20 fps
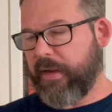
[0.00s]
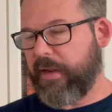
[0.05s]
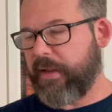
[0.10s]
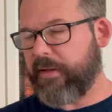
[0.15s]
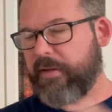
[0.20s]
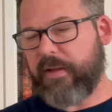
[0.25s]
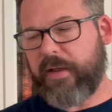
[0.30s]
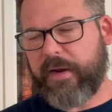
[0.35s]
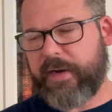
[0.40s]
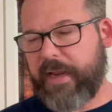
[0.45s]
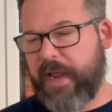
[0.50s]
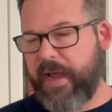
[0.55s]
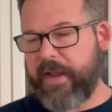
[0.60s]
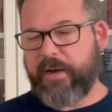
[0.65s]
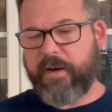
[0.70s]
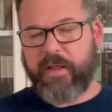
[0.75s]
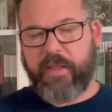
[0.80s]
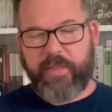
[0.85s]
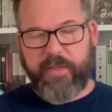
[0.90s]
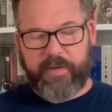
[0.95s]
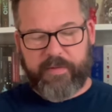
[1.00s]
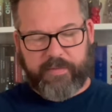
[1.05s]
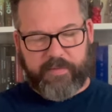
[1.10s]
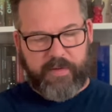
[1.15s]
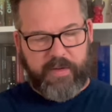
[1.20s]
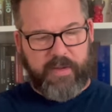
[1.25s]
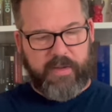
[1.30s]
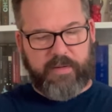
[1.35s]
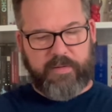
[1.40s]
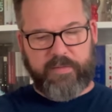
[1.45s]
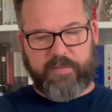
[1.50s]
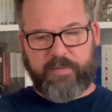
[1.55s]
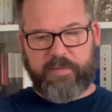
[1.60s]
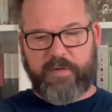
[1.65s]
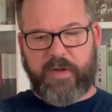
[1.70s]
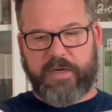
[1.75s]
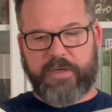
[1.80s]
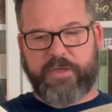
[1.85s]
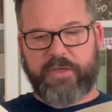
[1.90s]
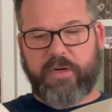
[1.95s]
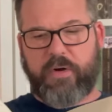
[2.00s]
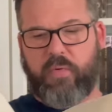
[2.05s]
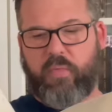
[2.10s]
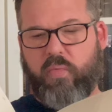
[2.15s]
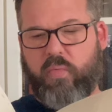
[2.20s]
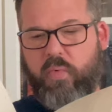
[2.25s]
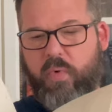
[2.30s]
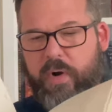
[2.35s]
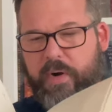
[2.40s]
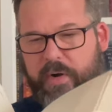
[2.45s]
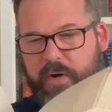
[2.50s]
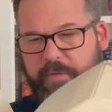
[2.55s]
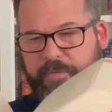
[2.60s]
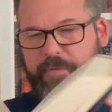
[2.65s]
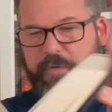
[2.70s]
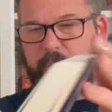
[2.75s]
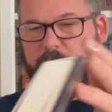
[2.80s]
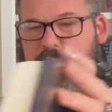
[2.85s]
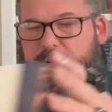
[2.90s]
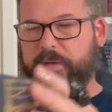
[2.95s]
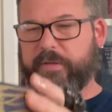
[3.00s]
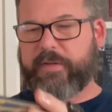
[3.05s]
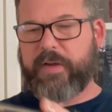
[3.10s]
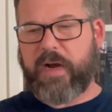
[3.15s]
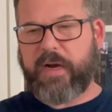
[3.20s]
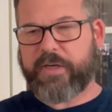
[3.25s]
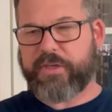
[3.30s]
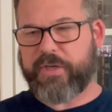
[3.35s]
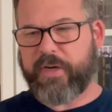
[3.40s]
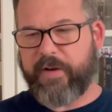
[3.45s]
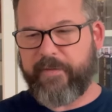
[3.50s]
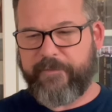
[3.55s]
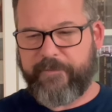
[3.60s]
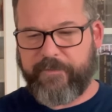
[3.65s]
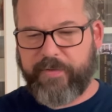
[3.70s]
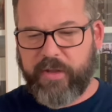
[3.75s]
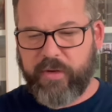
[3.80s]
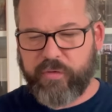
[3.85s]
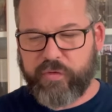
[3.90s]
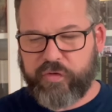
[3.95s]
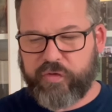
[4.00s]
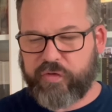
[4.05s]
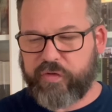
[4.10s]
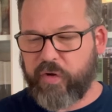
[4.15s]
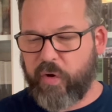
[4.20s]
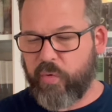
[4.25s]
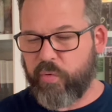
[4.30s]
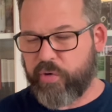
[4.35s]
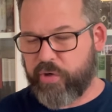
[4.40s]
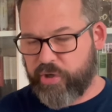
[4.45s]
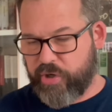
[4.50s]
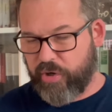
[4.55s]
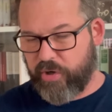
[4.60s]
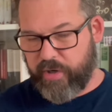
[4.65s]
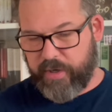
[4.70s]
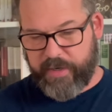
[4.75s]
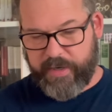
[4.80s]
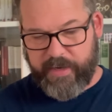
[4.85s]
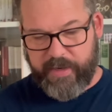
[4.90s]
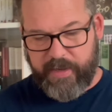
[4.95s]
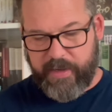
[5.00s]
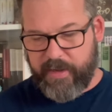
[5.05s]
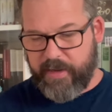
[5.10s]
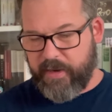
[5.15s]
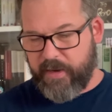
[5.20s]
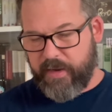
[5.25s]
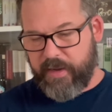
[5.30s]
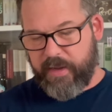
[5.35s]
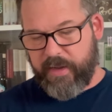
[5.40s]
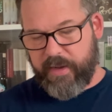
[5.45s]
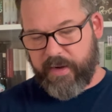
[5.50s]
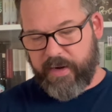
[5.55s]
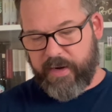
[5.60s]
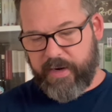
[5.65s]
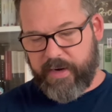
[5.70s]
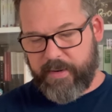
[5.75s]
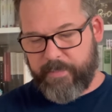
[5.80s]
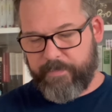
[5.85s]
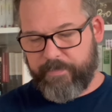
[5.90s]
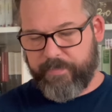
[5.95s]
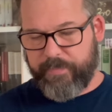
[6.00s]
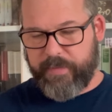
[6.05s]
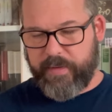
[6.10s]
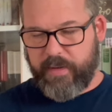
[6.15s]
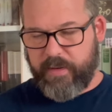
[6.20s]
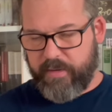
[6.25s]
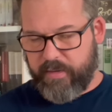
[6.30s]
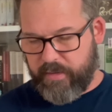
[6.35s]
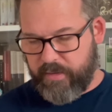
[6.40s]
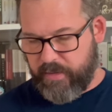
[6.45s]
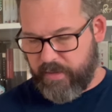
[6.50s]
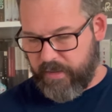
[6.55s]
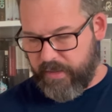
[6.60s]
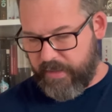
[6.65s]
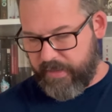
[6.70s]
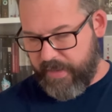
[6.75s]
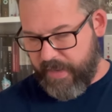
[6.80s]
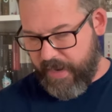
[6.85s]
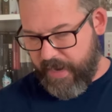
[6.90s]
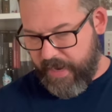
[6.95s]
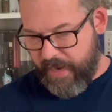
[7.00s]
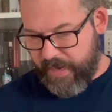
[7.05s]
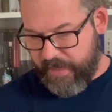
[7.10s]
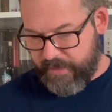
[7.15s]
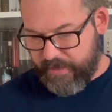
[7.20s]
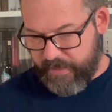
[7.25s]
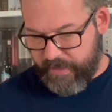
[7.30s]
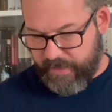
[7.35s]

it, again, this is such a wonderful production. It feels so good uh, in the hand,